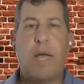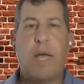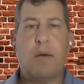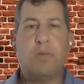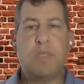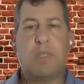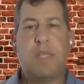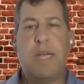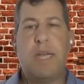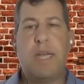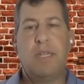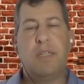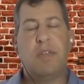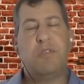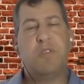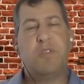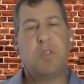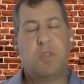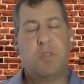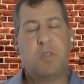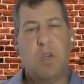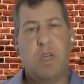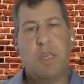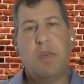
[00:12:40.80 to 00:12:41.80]
is that, if
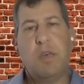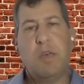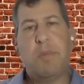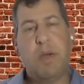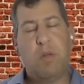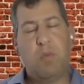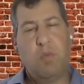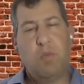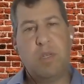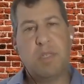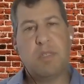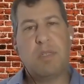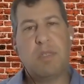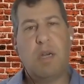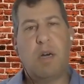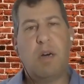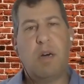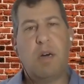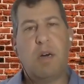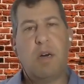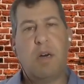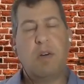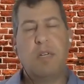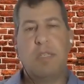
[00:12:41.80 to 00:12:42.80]
you're talking about risk
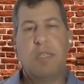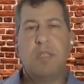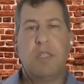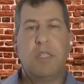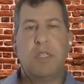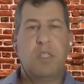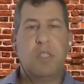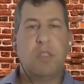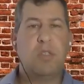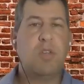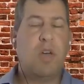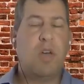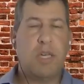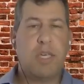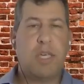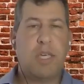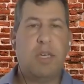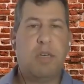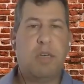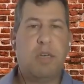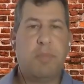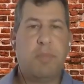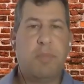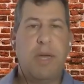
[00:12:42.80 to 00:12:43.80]
tolerance and you're
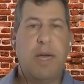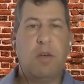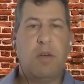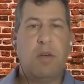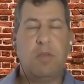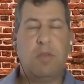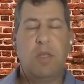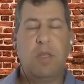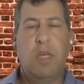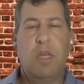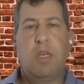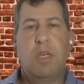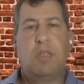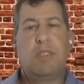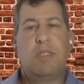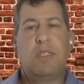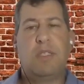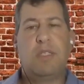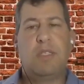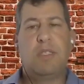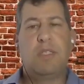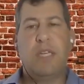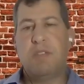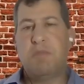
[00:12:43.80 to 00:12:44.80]
talking about
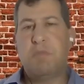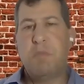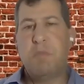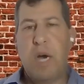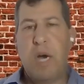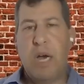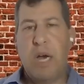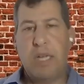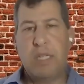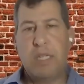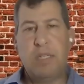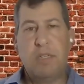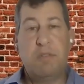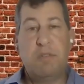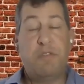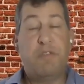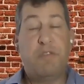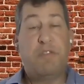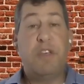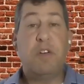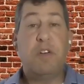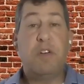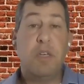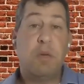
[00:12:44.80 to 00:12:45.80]
states of mind and
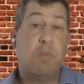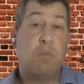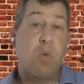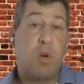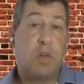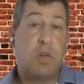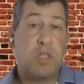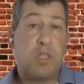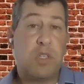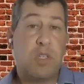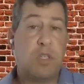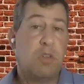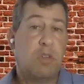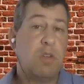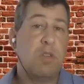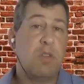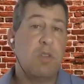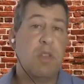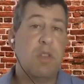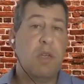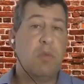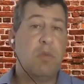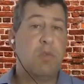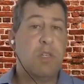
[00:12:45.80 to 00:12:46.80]
feeling more secure
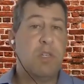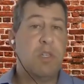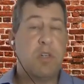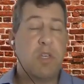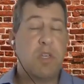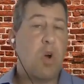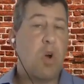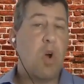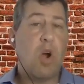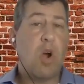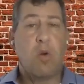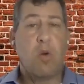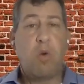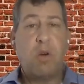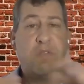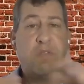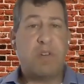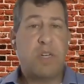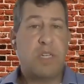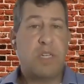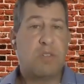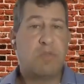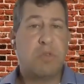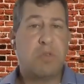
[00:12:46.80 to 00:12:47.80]
than they really are, or
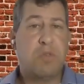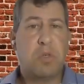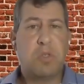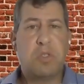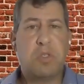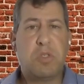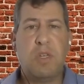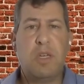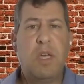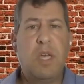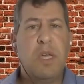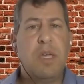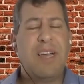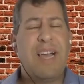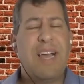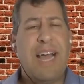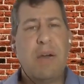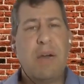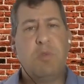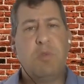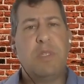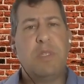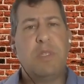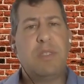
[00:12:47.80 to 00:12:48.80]
vice versa,
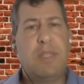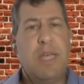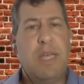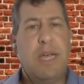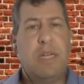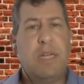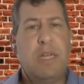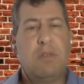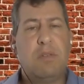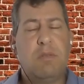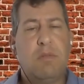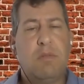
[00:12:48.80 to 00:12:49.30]
how is that